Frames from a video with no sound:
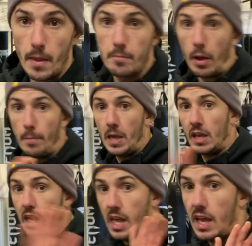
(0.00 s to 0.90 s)
By
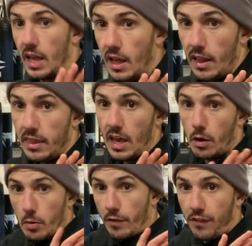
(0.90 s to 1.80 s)
being here, the
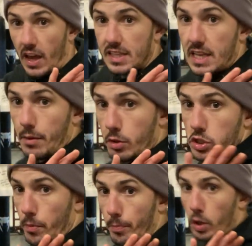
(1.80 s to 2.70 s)
elbow flares out because
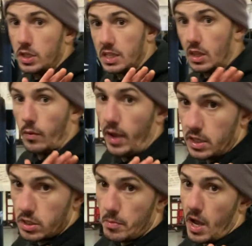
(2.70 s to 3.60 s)
your body's in the way.
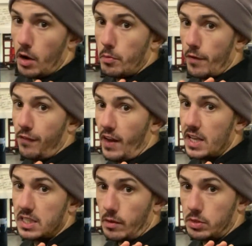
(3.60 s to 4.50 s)
So my elbow
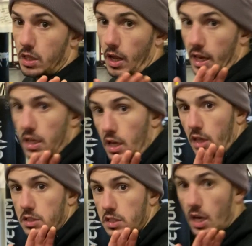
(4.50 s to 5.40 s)
flares up slightly.
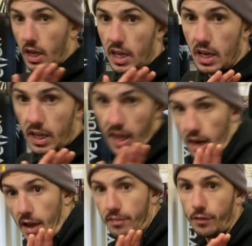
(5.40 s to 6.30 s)
To tuck it in again,
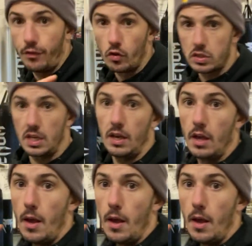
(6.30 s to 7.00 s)
I have to force it.